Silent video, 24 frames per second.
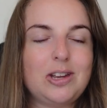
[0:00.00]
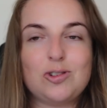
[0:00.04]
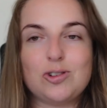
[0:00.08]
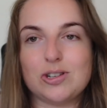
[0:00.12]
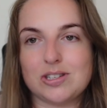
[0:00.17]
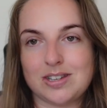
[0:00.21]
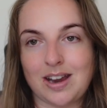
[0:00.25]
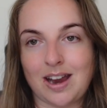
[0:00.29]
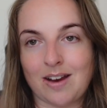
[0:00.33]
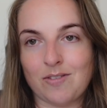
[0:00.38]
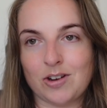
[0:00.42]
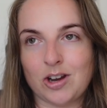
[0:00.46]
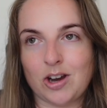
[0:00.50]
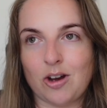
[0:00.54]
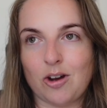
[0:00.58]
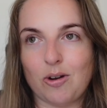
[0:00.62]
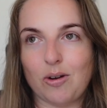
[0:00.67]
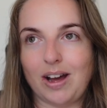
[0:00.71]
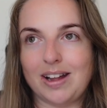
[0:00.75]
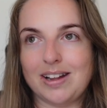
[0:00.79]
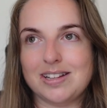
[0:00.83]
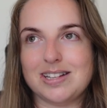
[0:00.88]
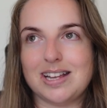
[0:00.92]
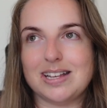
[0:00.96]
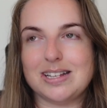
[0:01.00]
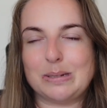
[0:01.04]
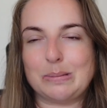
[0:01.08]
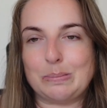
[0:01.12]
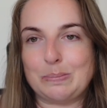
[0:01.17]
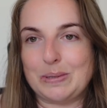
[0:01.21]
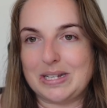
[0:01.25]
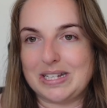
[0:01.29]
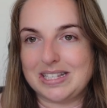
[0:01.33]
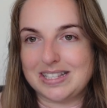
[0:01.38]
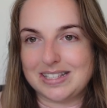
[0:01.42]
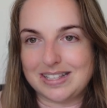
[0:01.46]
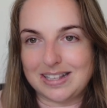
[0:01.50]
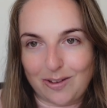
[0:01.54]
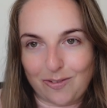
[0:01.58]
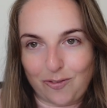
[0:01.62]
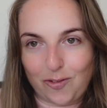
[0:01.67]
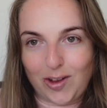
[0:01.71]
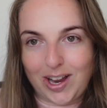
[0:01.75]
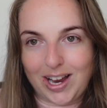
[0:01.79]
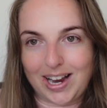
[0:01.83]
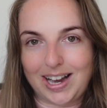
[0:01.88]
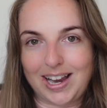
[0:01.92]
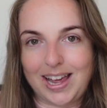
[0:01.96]
you just never know, and
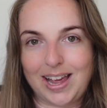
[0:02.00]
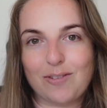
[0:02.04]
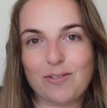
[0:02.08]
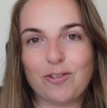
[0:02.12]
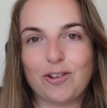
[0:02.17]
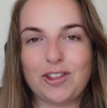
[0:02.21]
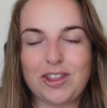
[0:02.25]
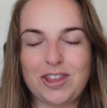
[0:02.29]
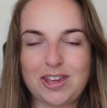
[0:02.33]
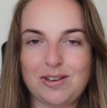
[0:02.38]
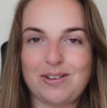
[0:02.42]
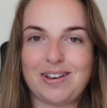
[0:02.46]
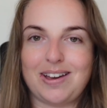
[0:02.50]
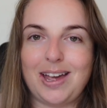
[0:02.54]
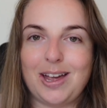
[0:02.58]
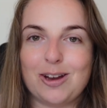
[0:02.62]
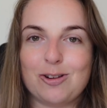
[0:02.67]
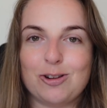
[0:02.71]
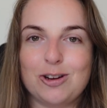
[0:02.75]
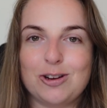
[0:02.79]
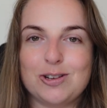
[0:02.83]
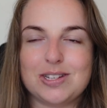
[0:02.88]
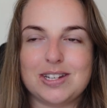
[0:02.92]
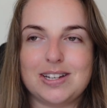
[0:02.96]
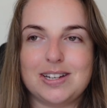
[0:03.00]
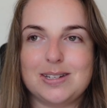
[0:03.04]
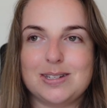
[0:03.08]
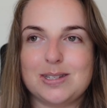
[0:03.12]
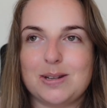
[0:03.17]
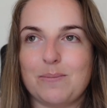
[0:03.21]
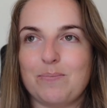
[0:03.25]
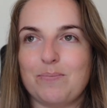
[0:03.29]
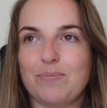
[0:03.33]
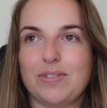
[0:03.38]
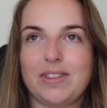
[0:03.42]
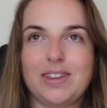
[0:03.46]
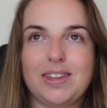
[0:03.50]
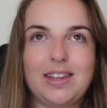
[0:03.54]
specifically for the U K cruises,